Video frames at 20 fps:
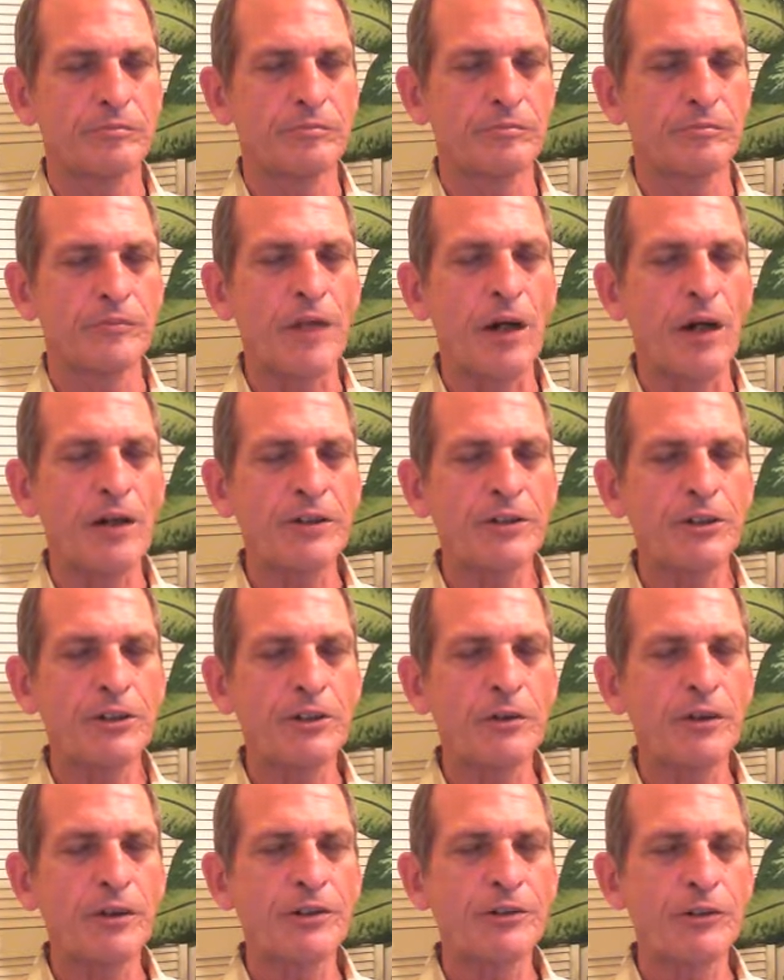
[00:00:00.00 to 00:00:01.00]
Now, as
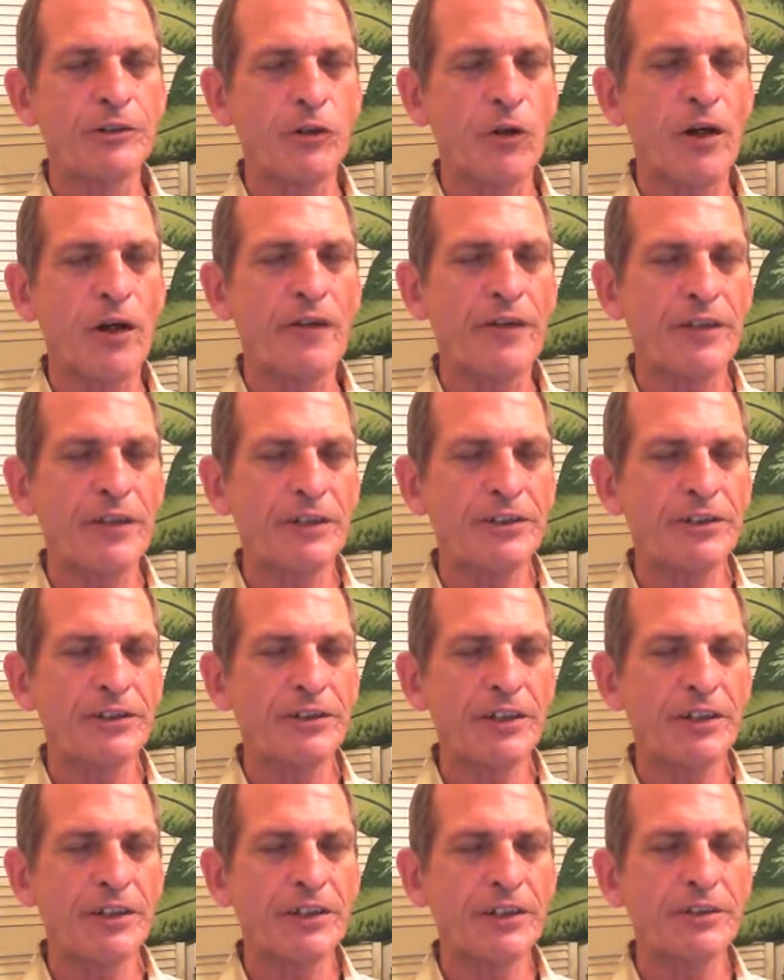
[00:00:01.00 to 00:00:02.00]
you enjoy this
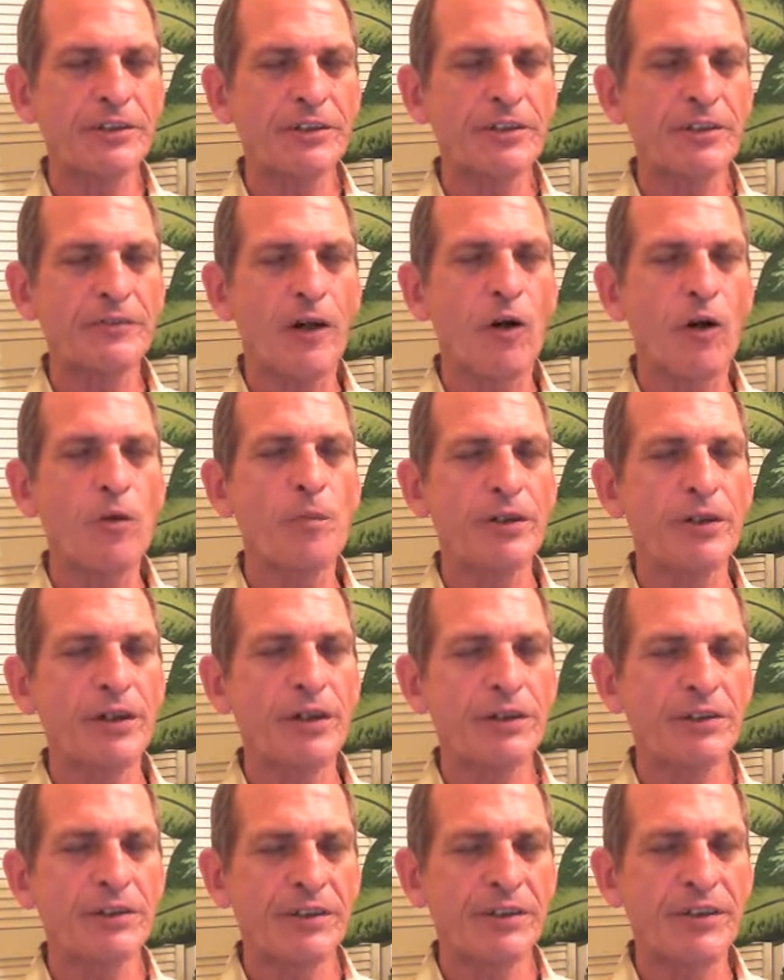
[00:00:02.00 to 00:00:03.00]
sense of
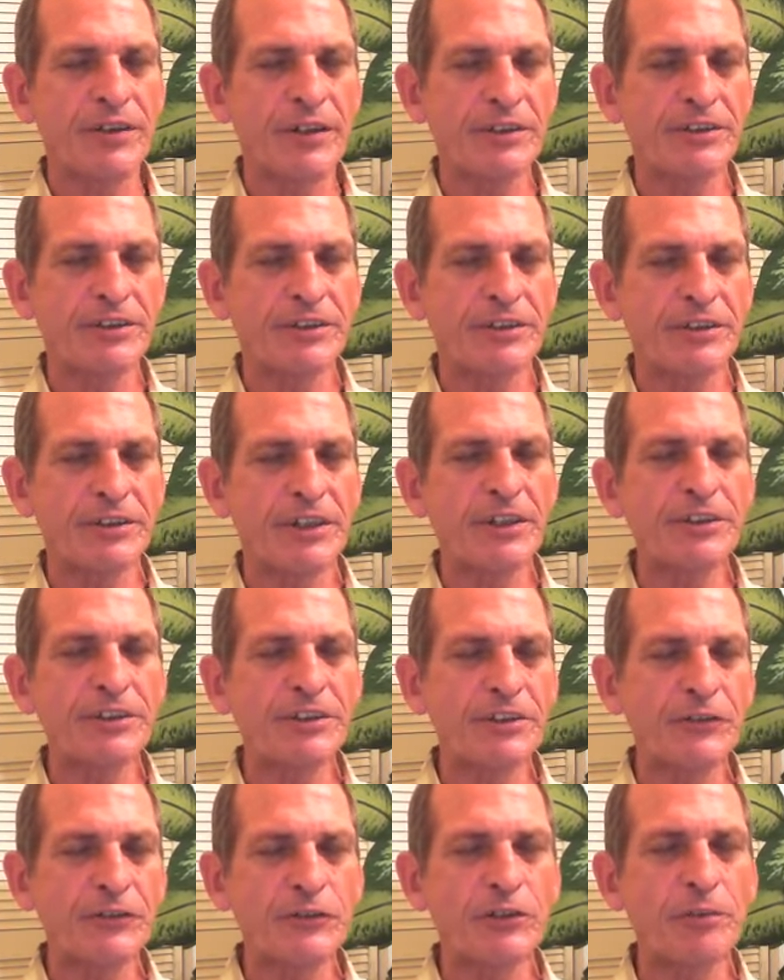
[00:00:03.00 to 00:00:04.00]
openness, this
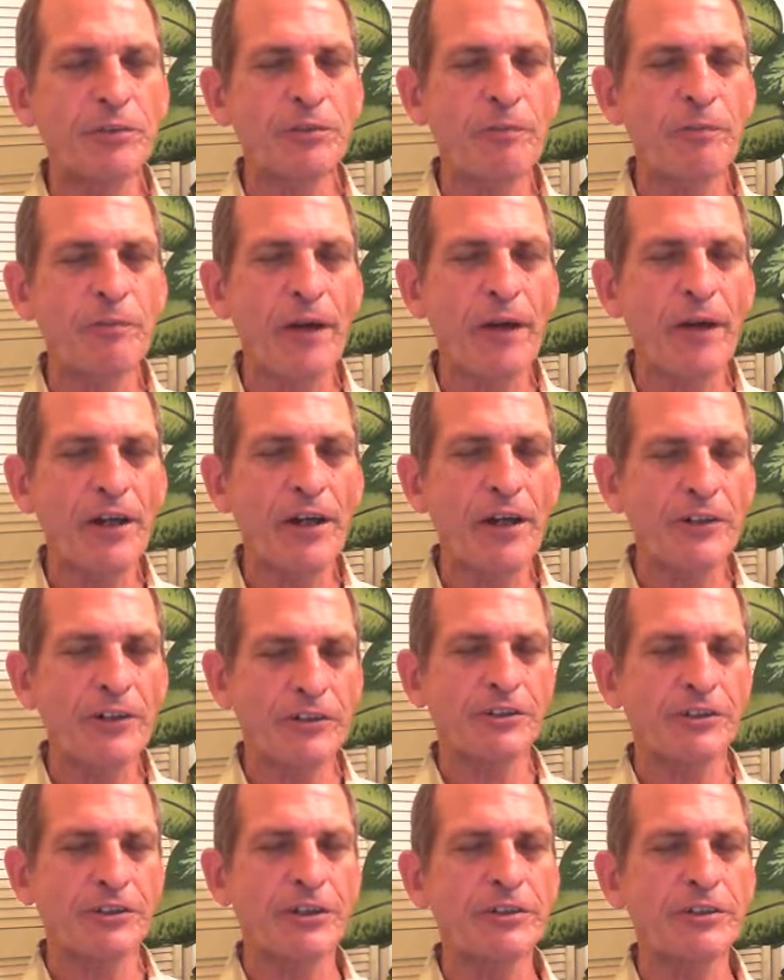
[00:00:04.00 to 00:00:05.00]
sense of
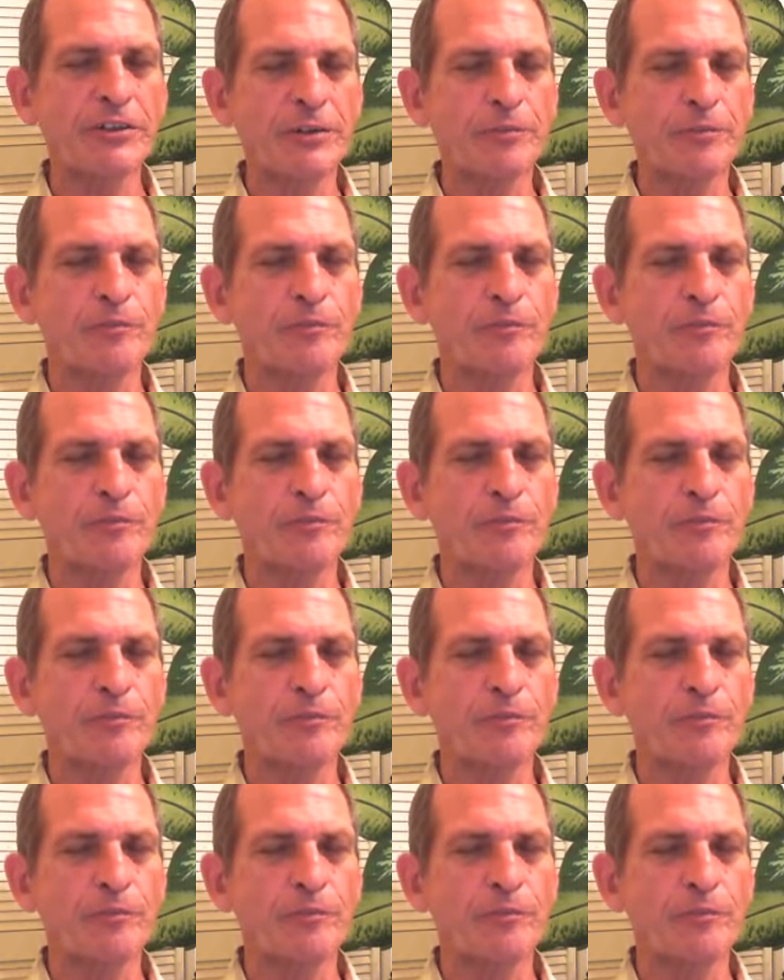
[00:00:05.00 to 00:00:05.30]
spaciousness,